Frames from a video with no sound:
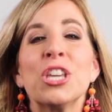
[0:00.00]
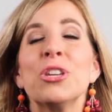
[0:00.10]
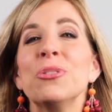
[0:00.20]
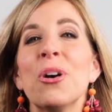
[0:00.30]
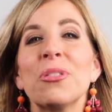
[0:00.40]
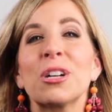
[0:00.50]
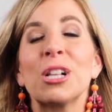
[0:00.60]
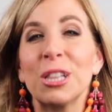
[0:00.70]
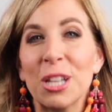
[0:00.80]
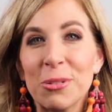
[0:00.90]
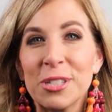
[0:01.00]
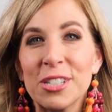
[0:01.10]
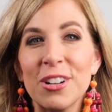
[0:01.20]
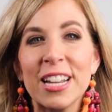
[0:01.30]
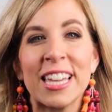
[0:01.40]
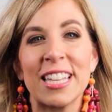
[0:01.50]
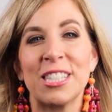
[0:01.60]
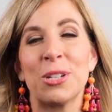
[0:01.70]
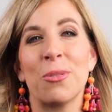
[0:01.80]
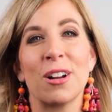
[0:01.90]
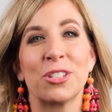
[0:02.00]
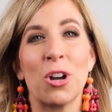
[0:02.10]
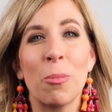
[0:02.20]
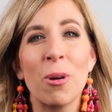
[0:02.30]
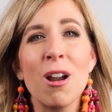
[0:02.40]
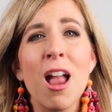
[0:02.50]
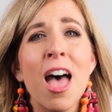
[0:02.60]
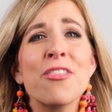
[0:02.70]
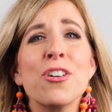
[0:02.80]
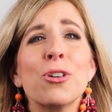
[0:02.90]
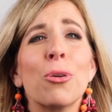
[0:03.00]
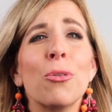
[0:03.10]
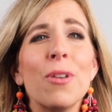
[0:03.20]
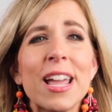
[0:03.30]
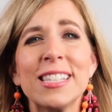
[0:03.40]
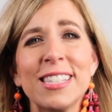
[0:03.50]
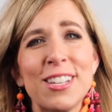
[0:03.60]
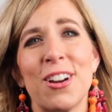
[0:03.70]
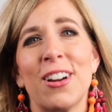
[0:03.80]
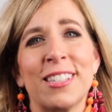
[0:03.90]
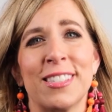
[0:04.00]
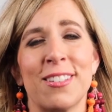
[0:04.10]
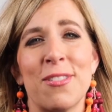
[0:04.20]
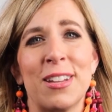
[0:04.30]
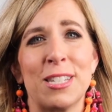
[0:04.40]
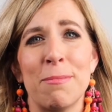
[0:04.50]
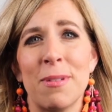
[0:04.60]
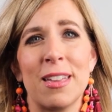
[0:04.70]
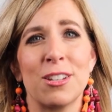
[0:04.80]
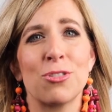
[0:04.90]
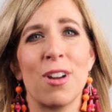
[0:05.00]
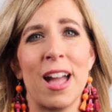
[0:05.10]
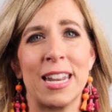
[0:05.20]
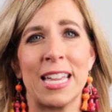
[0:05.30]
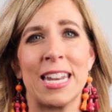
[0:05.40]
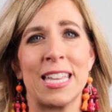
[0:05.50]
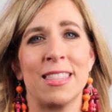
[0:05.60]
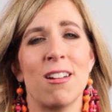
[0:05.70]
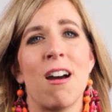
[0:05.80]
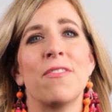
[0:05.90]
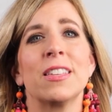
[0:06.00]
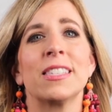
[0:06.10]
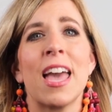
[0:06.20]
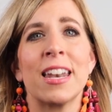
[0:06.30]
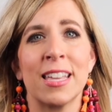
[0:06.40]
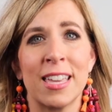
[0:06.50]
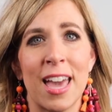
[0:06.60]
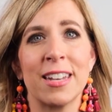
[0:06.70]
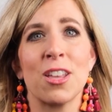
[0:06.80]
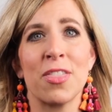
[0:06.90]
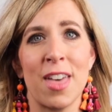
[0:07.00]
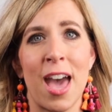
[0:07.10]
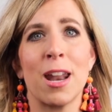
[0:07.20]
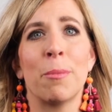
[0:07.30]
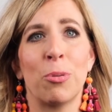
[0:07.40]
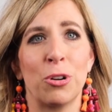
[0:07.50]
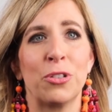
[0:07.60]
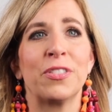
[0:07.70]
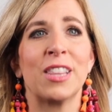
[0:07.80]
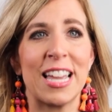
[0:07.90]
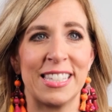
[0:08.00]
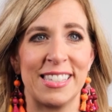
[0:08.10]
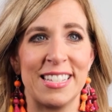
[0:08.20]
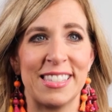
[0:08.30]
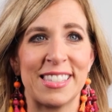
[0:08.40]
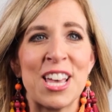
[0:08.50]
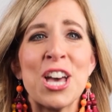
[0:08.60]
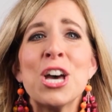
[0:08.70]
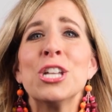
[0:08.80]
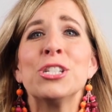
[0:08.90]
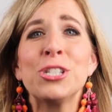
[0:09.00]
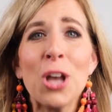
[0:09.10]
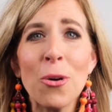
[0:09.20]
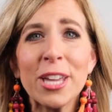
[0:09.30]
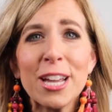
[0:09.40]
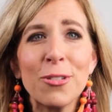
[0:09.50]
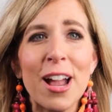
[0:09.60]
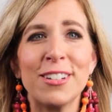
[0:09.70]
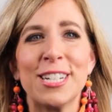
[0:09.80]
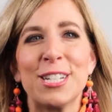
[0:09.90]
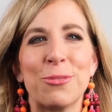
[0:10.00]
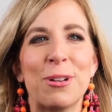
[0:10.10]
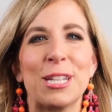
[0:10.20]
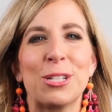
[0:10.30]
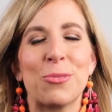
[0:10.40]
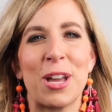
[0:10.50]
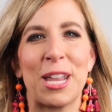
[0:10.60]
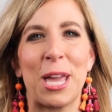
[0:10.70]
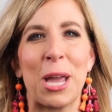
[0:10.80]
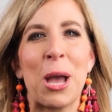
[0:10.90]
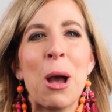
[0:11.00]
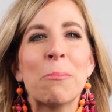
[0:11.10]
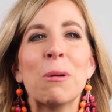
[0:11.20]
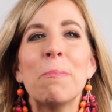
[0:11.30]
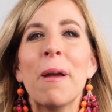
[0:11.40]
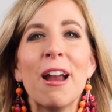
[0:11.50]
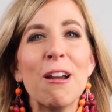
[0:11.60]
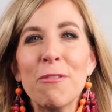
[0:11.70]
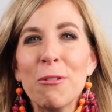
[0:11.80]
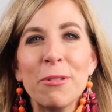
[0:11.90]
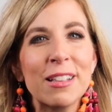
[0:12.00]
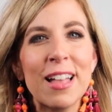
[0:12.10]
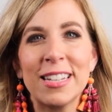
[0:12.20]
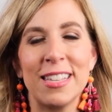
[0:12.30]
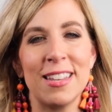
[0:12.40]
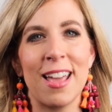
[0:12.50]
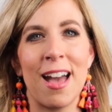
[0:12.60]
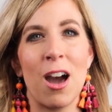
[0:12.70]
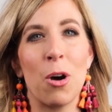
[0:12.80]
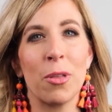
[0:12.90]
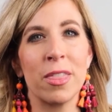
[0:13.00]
you know the closer it gets to October, the crazier it's going to be to try to get in the office and get that approved license. Don't get grounded in 2020. Prepare for Real ID now.